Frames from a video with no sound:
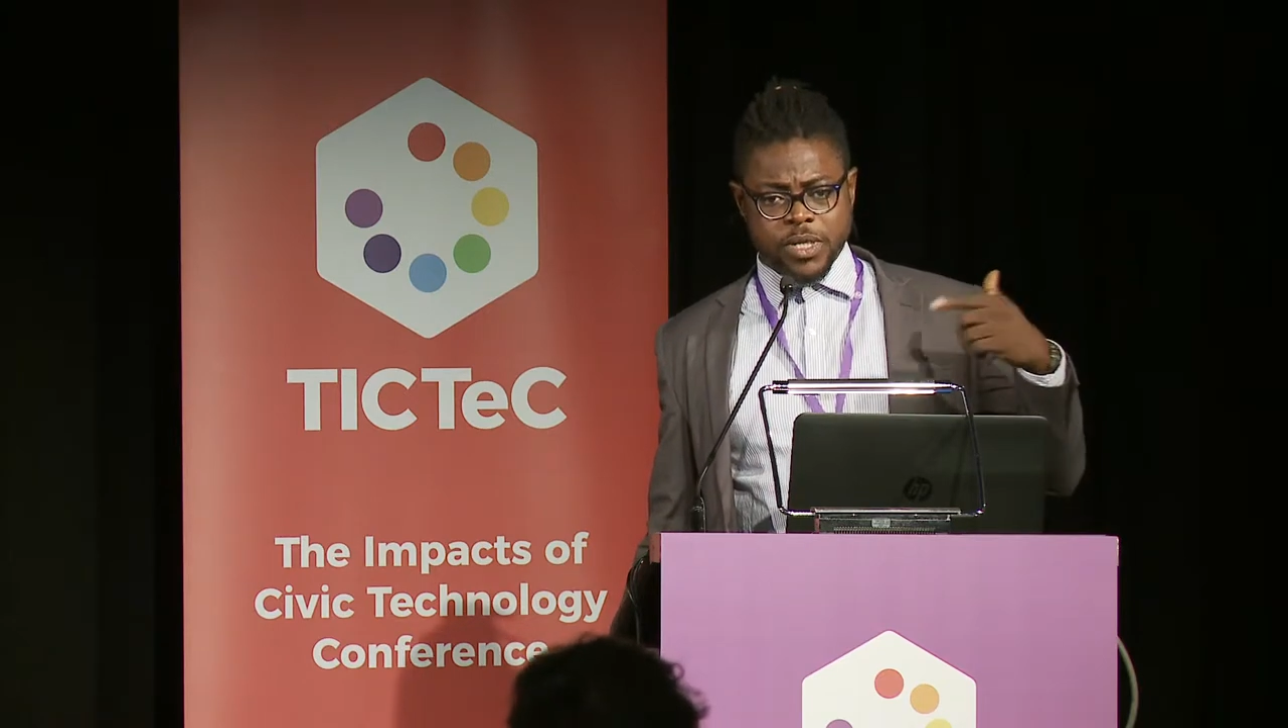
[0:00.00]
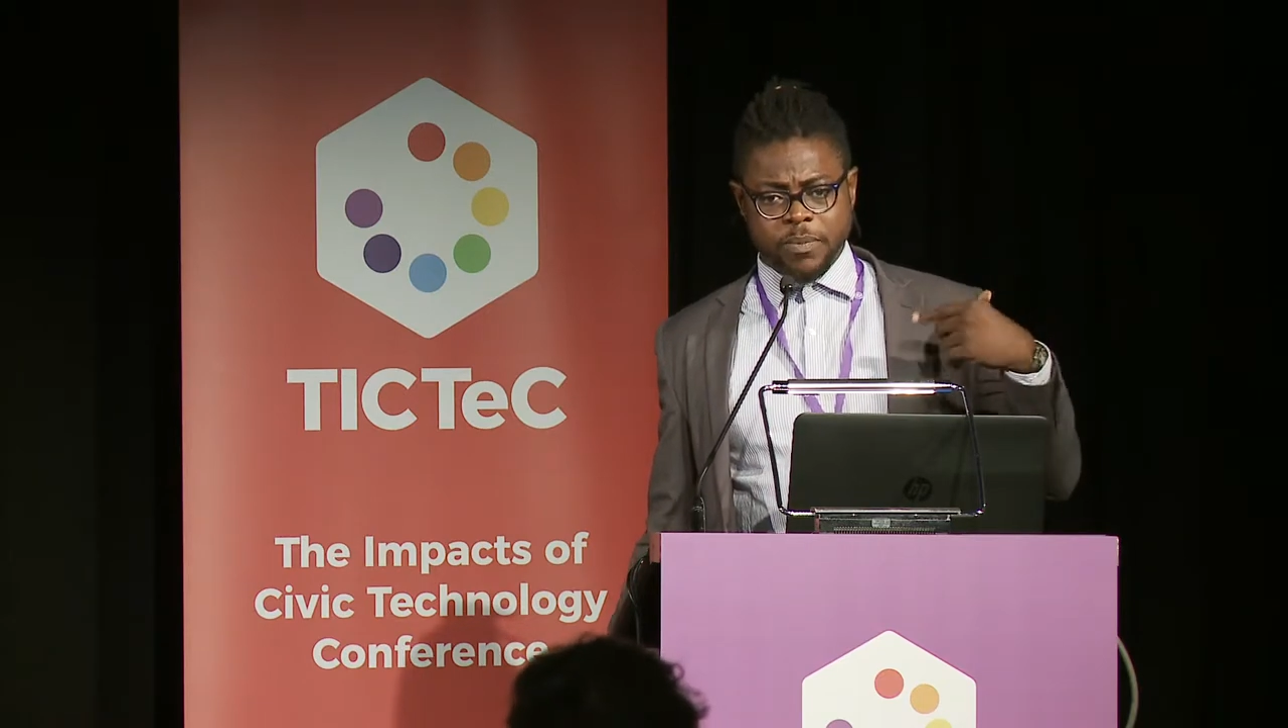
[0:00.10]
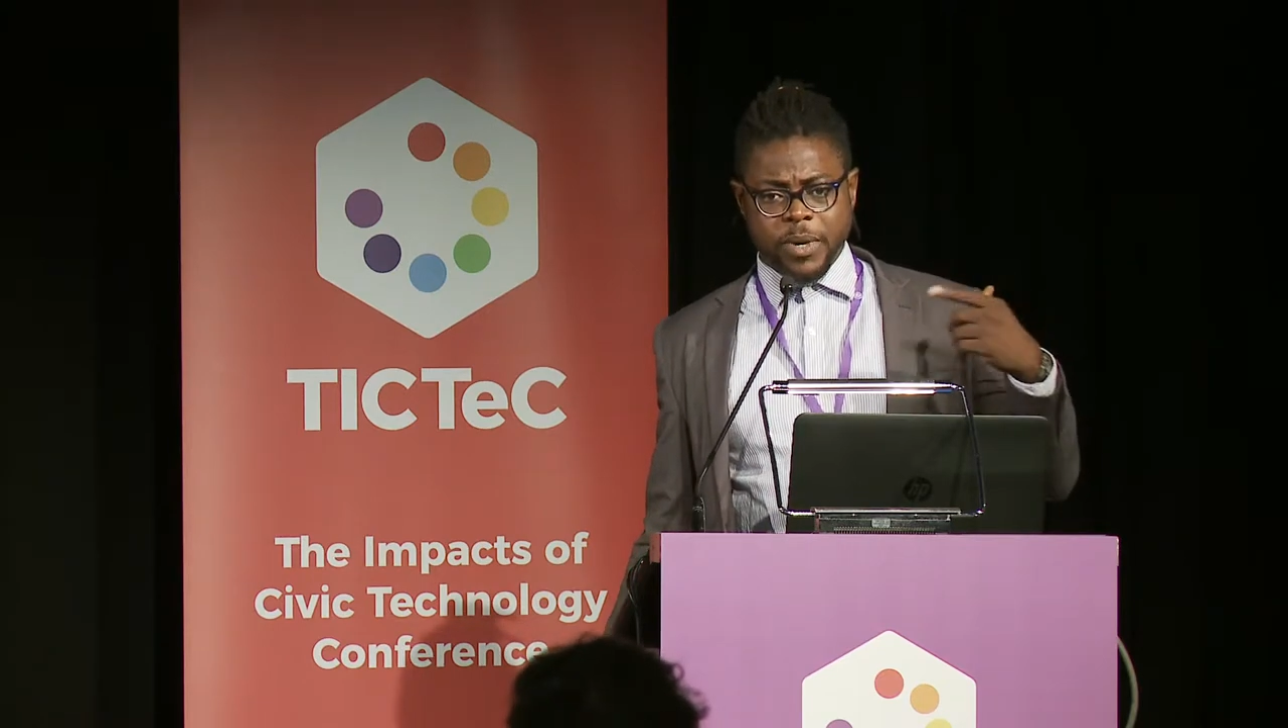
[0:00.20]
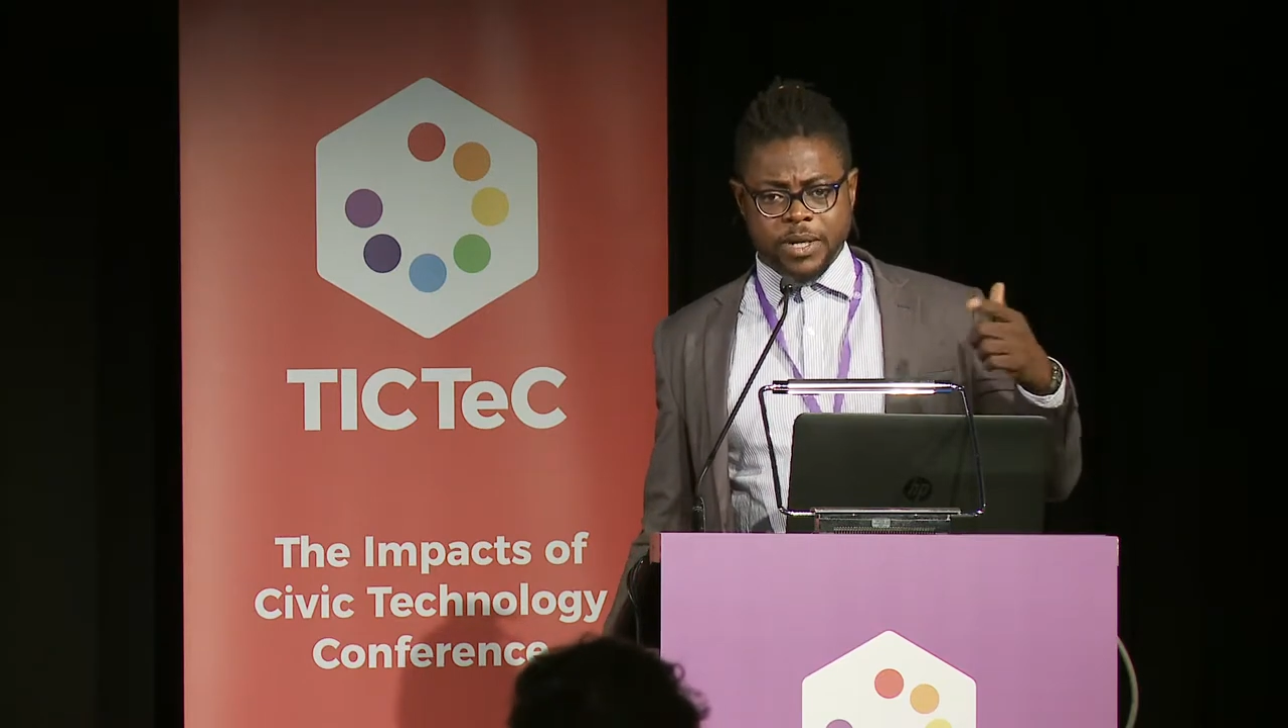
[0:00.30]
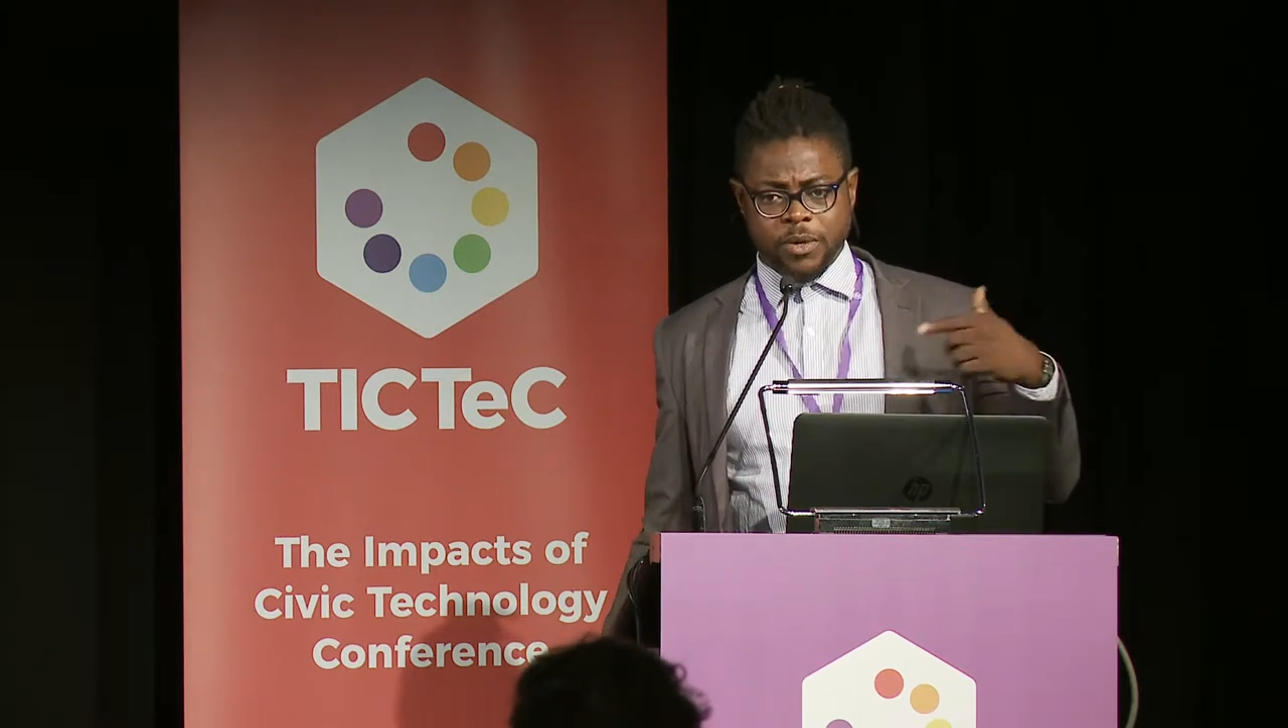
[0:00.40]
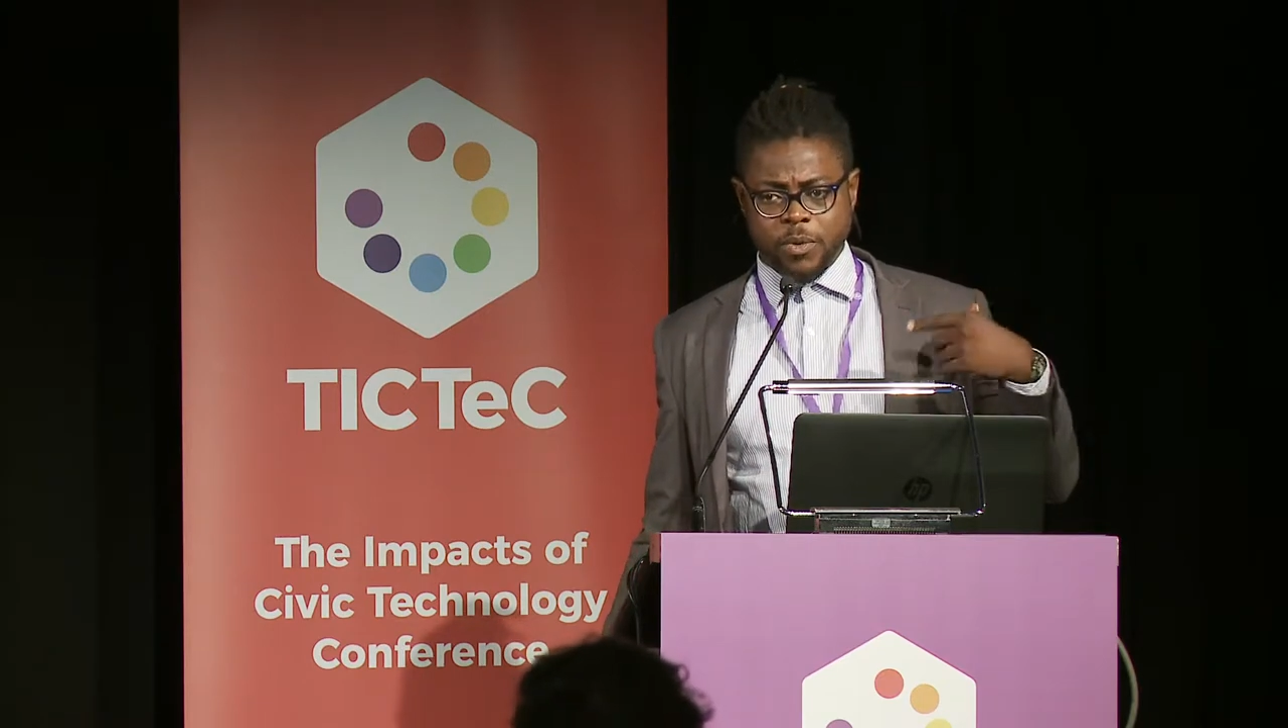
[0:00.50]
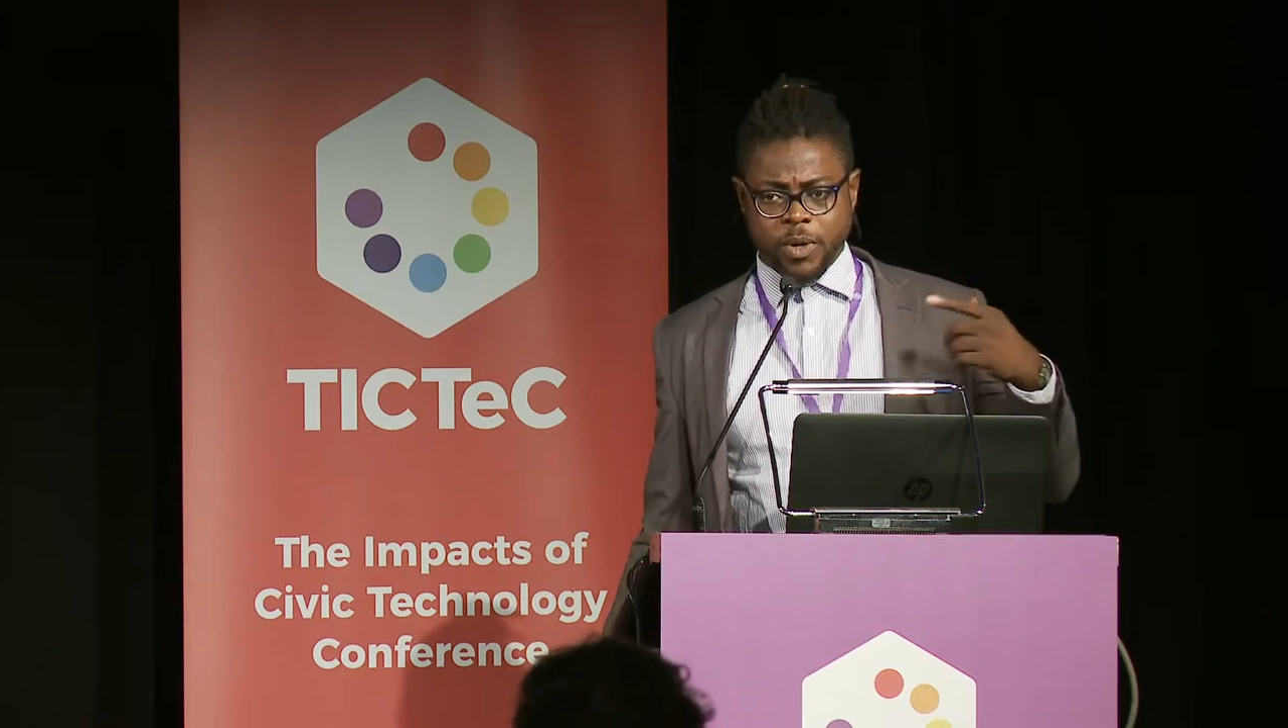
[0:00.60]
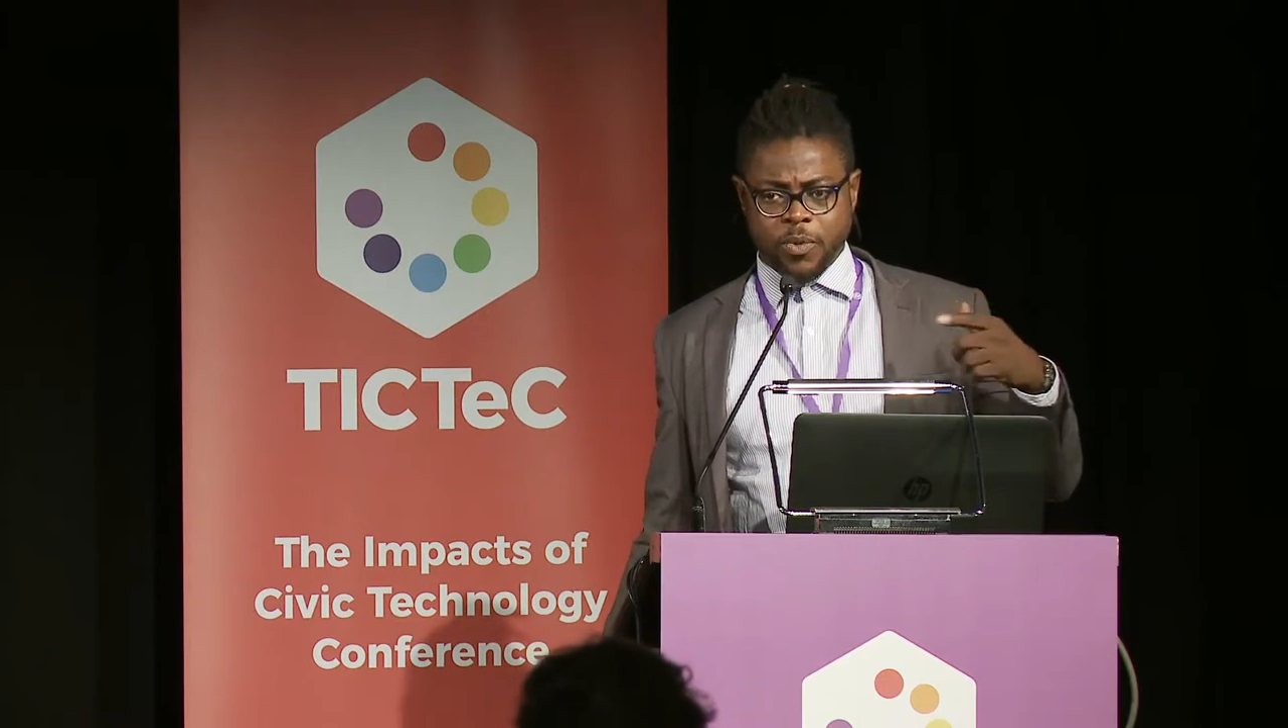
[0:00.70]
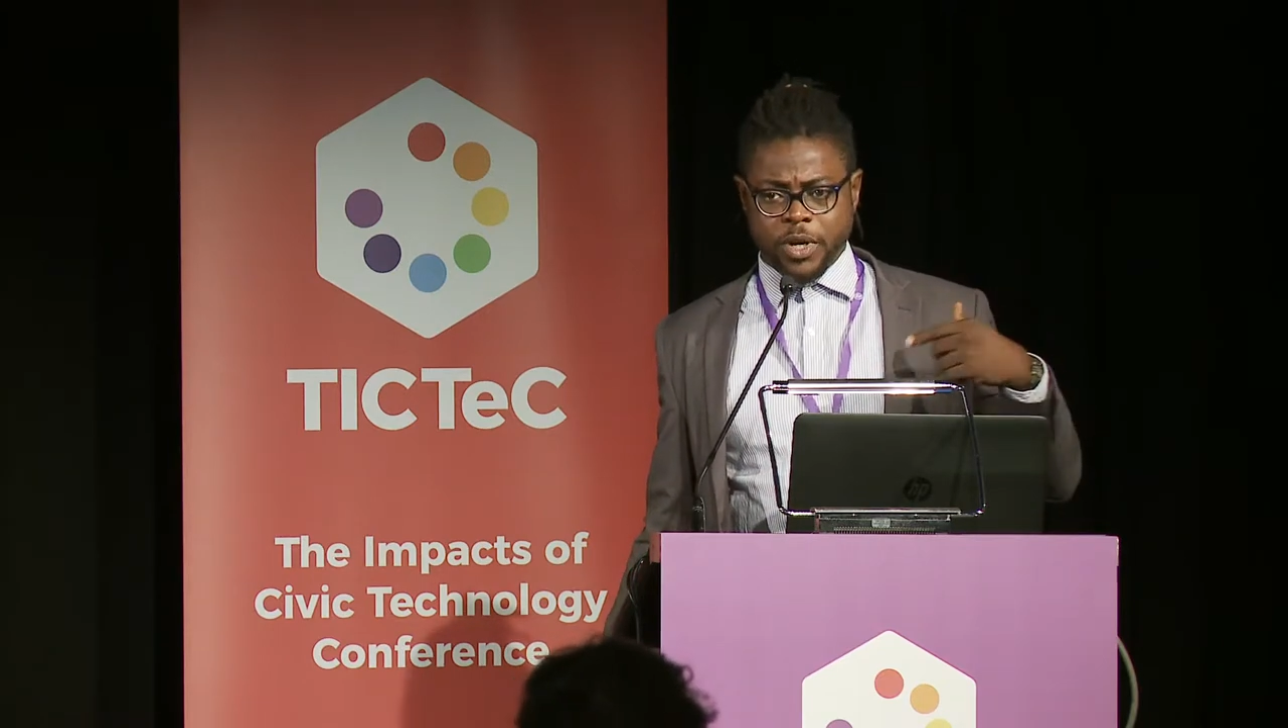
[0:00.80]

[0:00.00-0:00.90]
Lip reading: is a partner we were